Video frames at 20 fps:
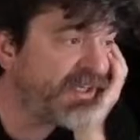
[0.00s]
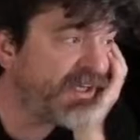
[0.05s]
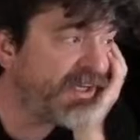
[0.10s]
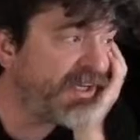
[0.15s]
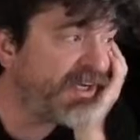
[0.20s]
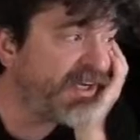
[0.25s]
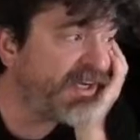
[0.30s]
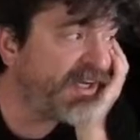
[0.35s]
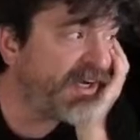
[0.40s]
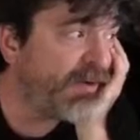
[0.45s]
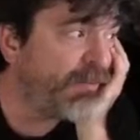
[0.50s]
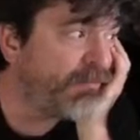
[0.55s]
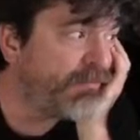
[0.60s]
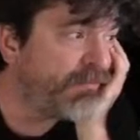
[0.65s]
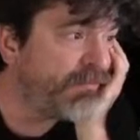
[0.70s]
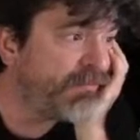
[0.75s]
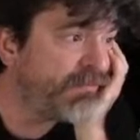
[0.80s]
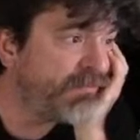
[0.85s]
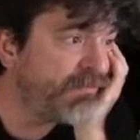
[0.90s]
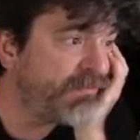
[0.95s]
Um,
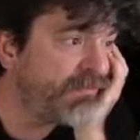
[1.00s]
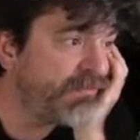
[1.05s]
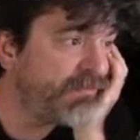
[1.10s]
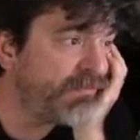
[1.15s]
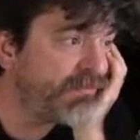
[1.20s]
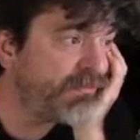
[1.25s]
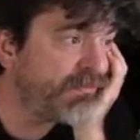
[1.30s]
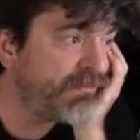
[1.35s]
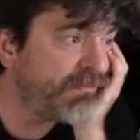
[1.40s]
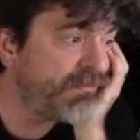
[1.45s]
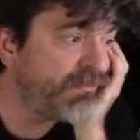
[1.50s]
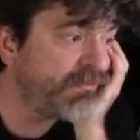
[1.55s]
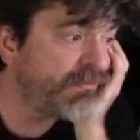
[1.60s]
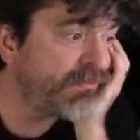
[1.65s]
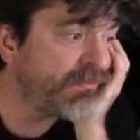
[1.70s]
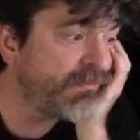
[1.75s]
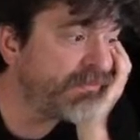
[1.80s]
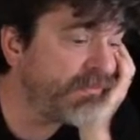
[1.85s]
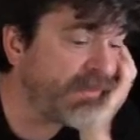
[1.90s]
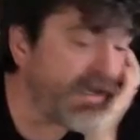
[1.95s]

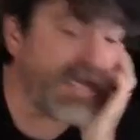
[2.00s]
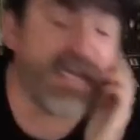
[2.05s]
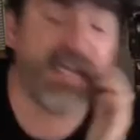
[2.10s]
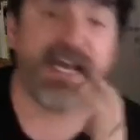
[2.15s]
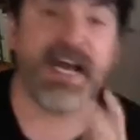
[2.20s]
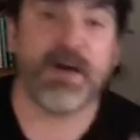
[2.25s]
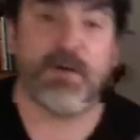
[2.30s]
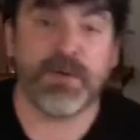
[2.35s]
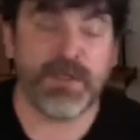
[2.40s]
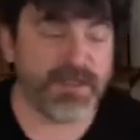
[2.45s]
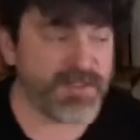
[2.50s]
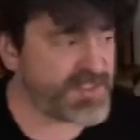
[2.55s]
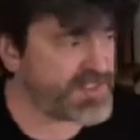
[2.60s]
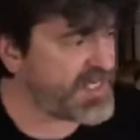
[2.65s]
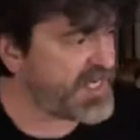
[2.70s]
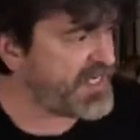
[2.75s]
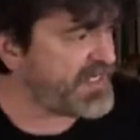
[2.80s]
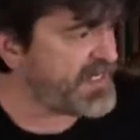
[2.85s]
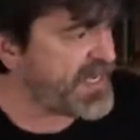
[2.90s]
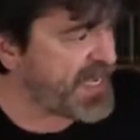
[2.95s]
and I will
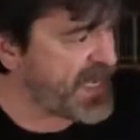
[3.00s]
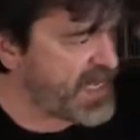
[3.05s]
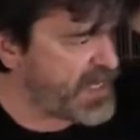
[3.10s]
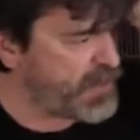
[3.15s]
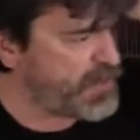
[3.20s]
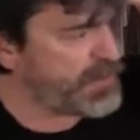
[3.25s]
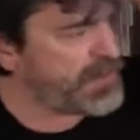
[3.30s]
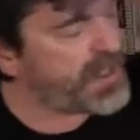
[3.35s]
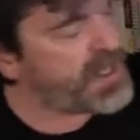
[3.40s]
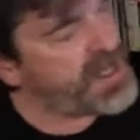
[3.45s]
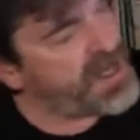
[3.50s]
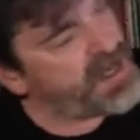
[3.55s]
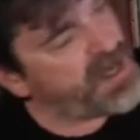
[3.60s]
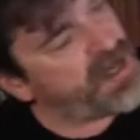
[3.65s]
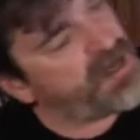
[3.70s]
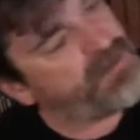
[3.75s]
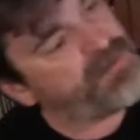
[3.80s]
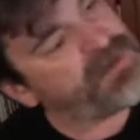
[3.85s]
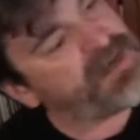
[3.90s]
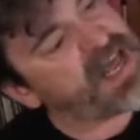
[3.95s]
say now,
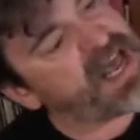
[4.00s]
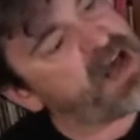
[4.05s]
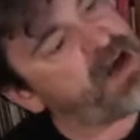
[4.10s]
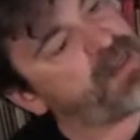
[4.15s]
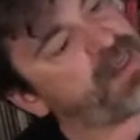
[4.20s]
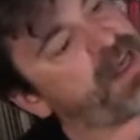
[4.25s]
now